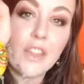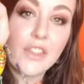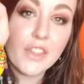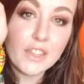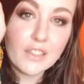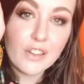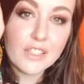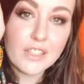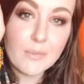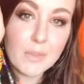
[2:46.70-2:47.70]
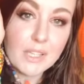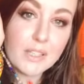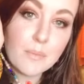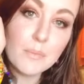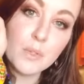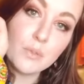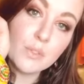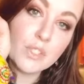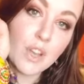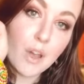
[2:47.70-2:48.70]
third item is the
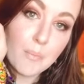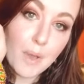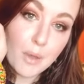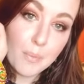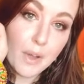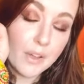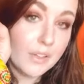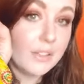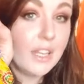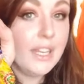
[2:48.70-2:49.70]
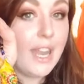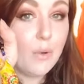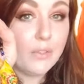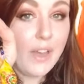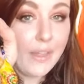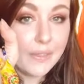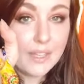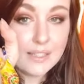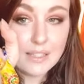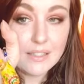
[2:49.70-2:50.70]
Moonstar Mobile. Now we've had
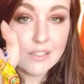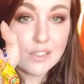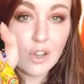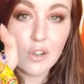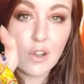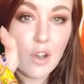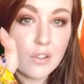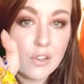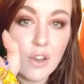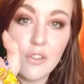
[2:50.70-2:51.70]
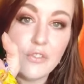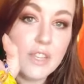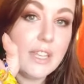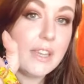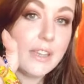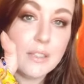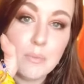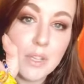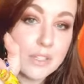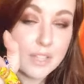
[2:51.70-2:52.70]
these in stock on and off for years
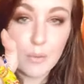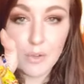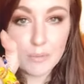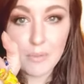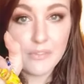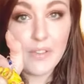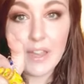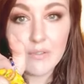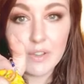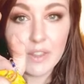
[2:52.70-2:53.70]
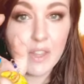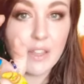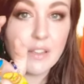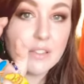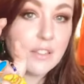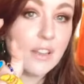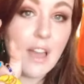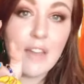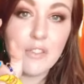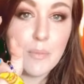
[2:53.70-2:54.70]
because they're one of my favourite things. I
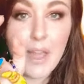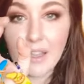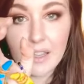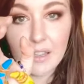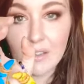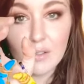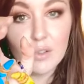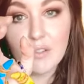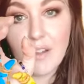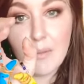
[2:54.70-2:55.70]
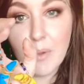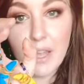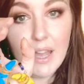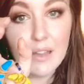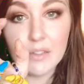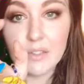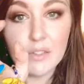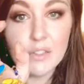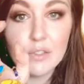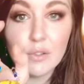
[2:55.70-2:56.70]
have them hanging all around my house. I
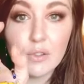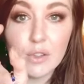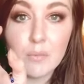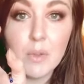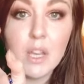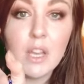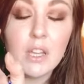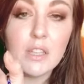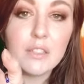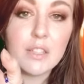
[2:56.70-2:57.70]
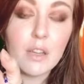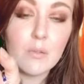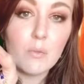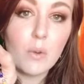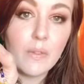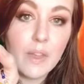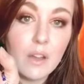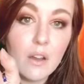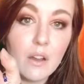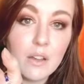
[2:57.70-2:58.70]
adore them. And so what they
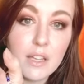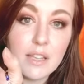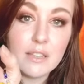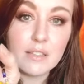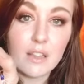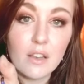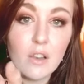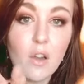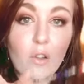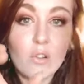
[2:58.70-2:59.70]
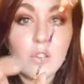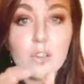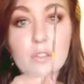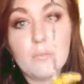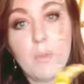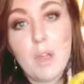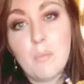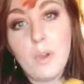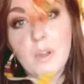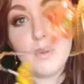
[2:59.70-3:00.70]
are is a long
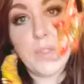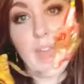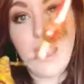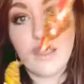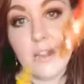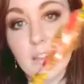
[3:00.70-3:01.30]
mobile with a hanger